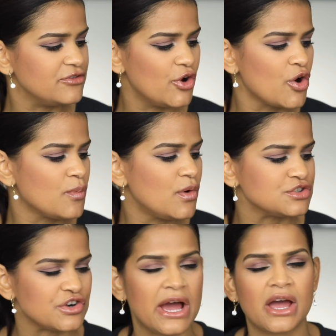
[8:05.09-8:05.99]
normal,
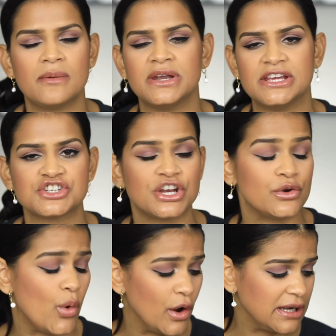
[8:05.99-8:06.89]
dry combination,
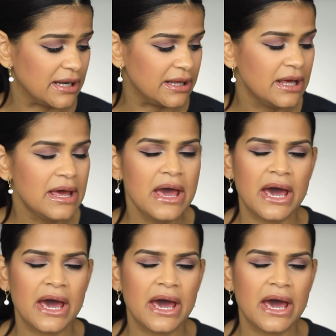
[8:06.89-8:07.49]
and oily.